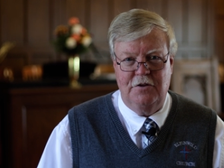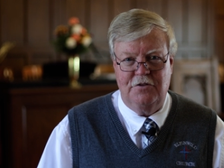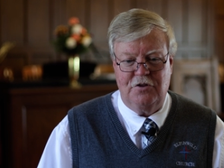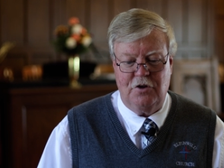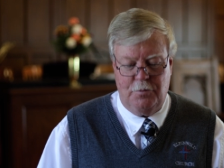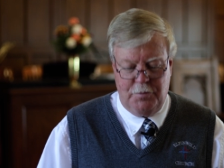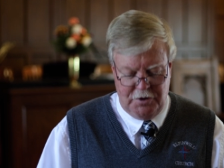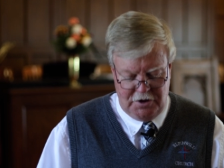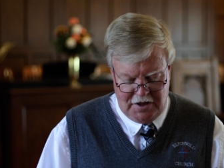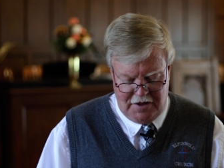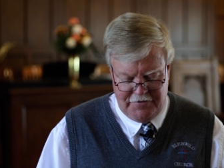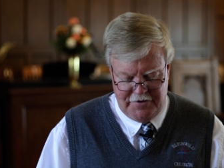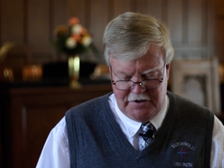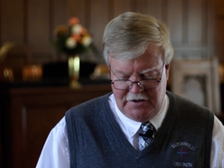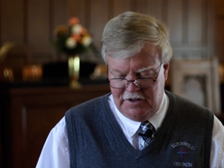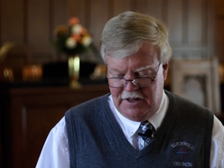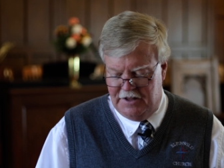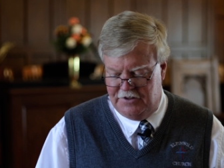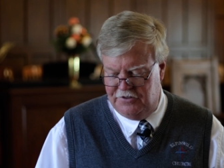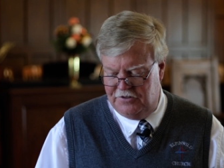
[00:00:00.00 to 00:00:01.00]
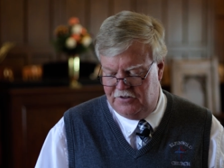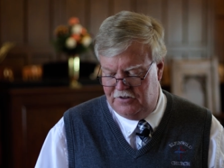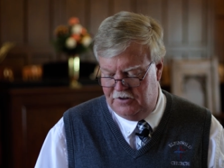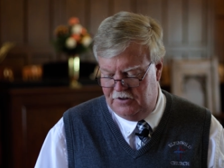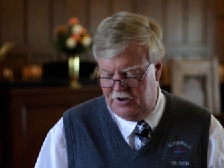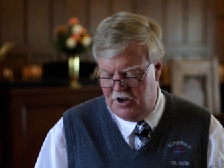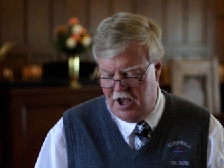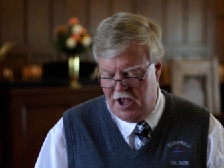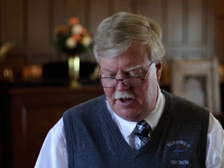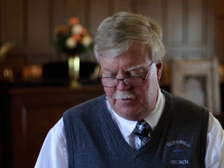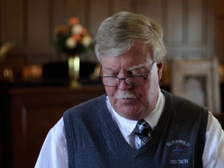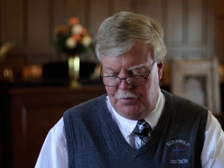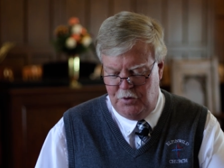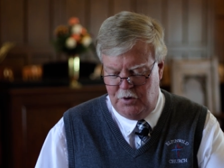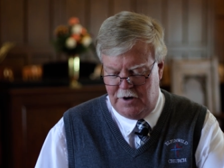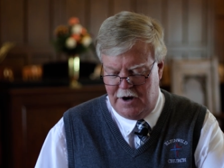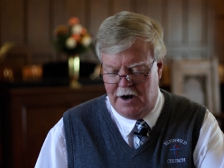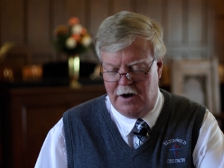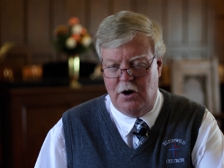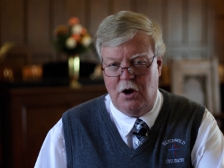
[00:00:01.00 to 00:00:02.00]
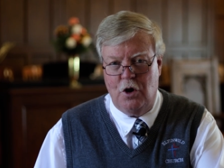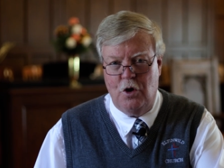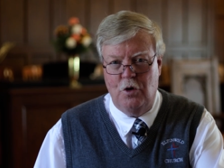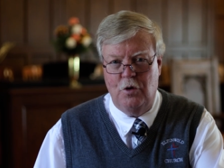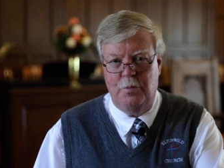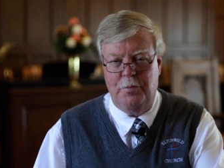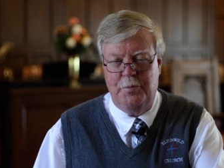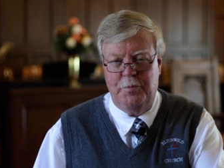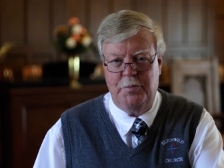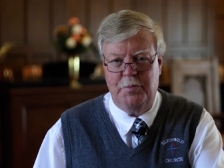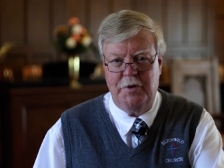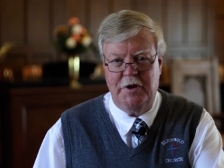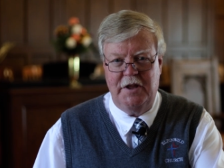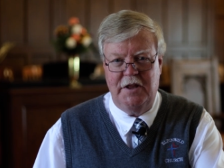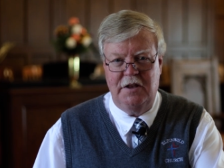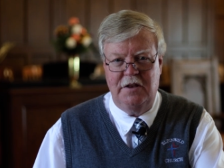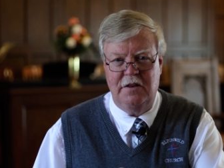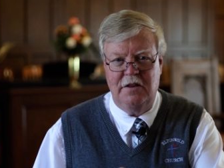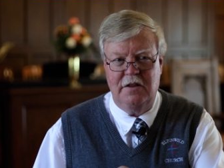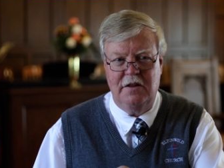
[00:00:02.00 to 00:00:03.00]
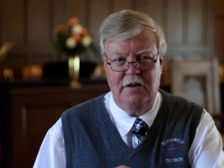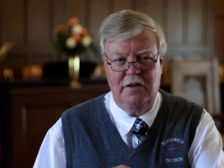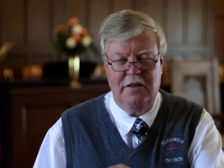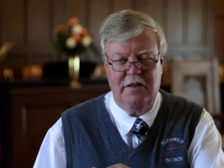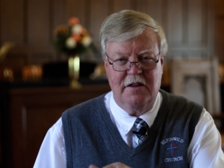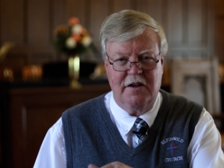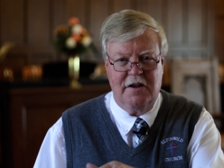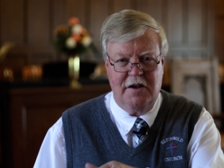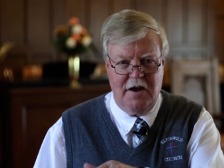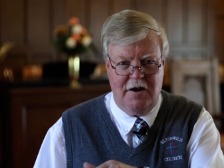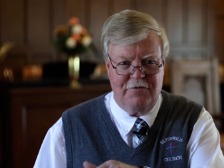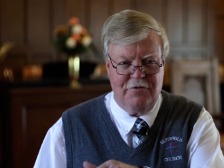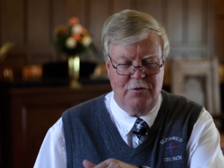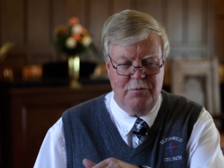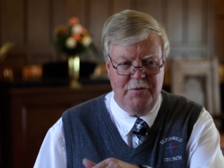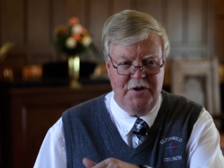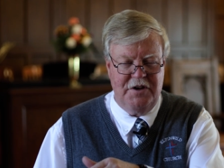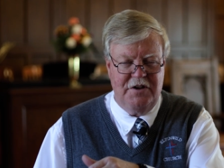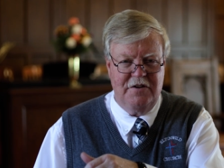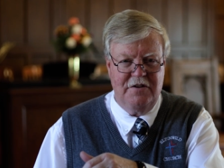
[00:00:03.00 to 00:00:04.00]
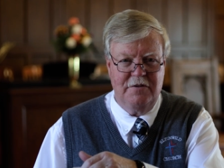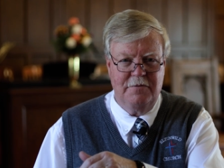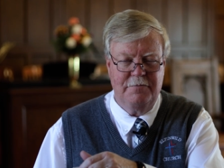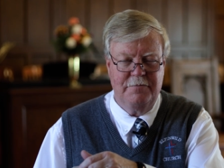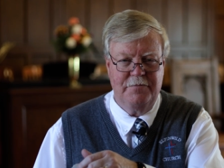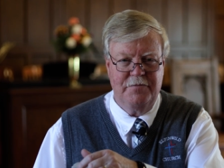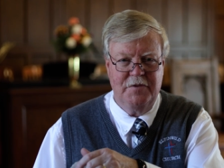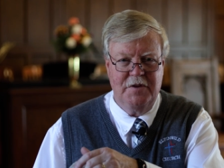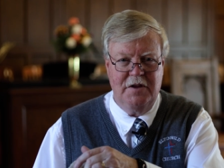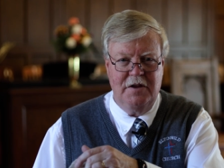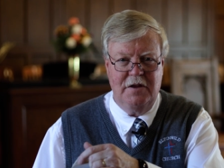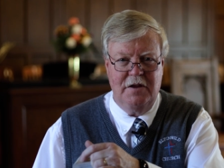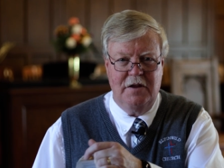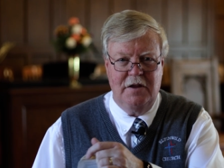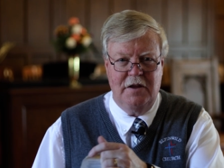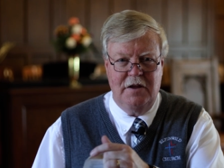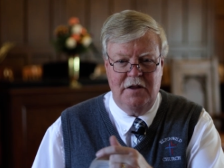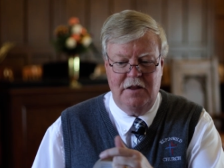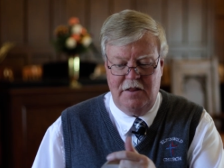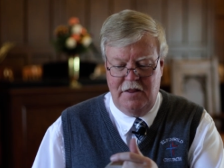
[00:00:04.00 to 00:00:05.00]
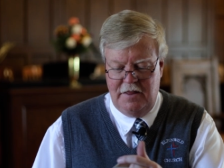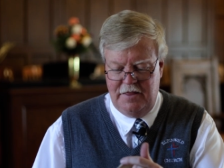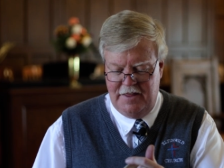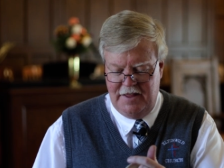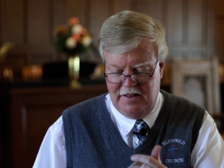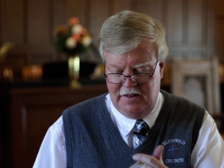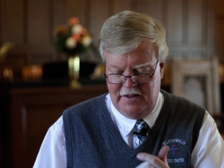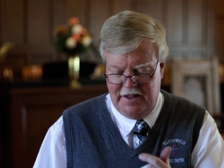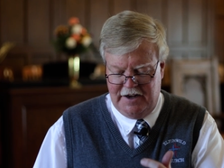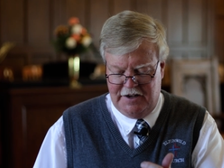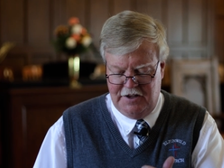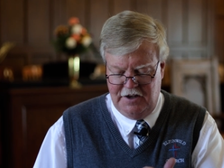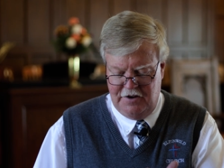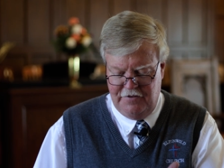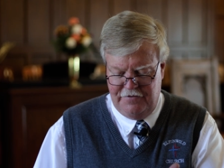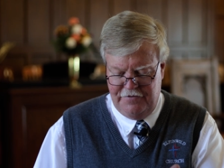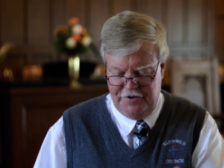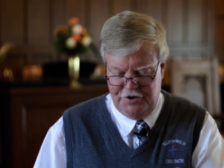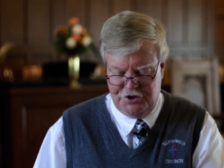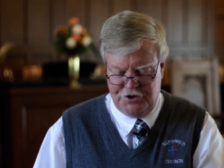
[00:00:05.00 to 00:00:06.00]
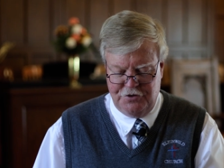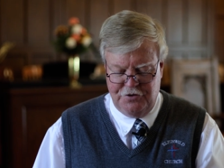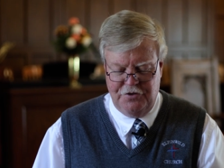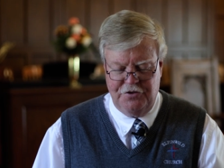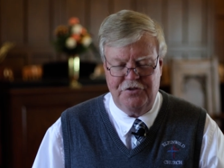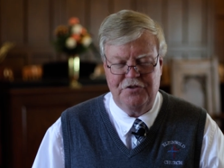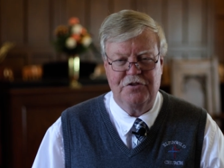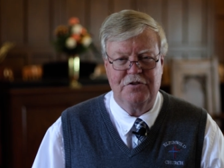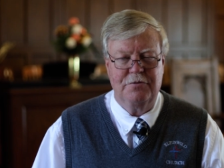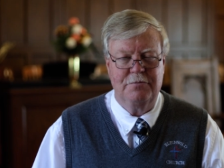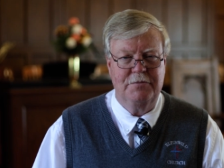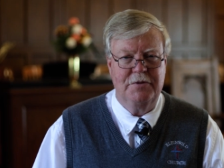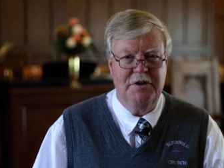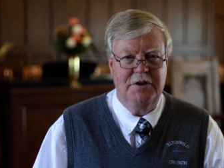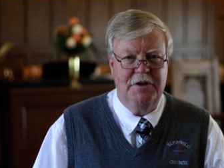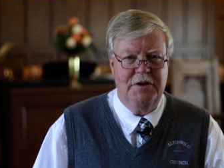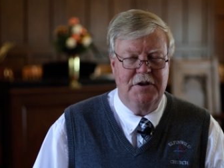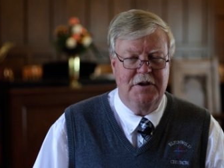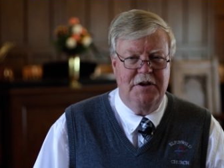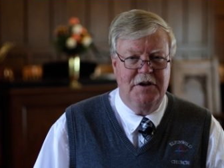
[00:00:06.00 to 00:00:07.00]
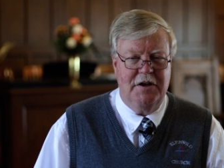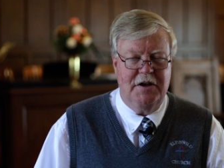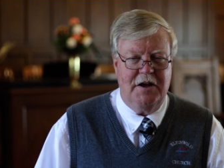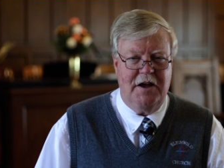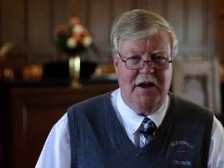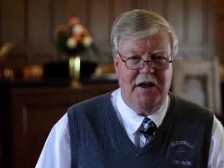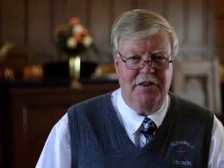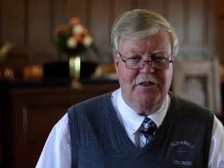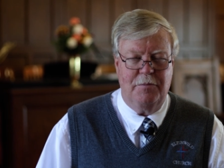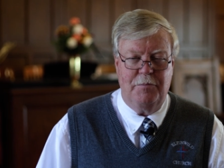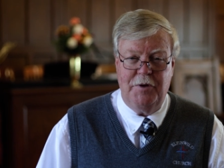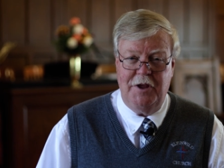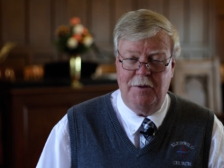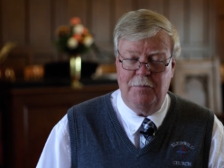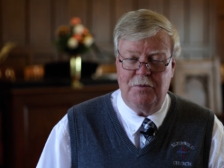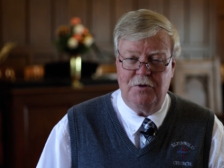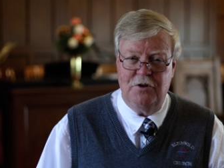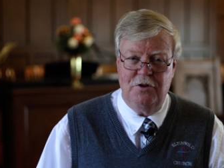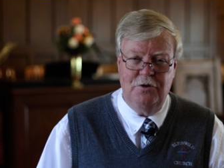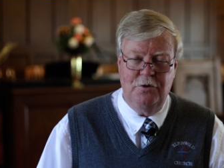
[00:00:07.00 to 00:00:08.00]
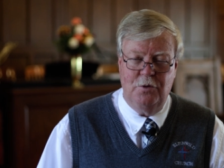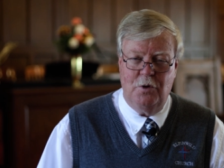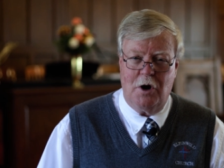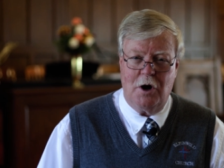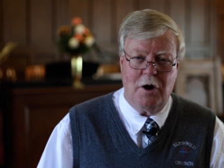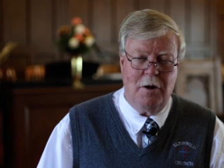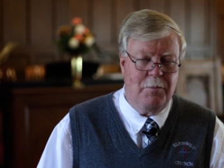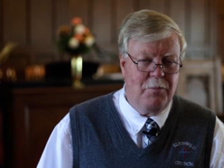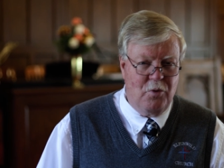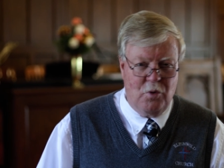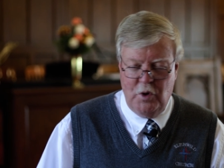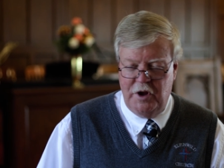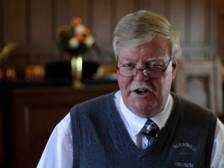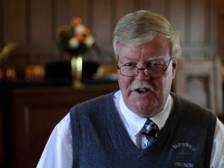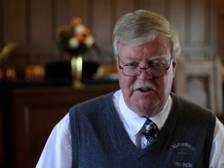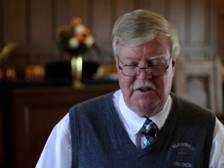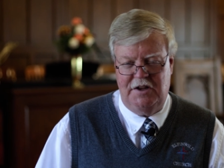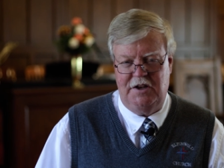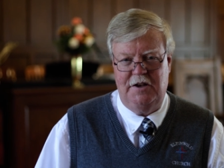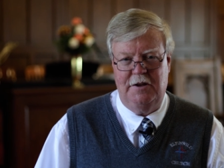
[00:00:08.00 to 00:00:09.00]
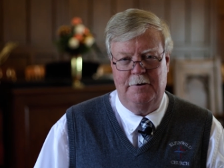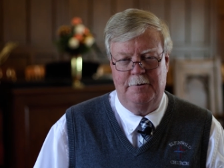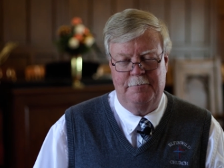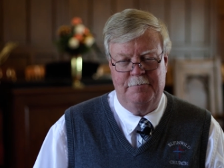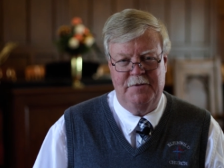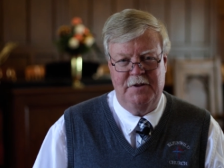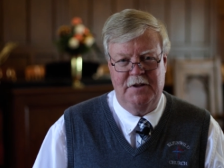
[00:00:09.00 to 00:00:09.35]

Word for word: So, beloved, let's not put our hope in the government, the elected officials, uh, the people who are appointed.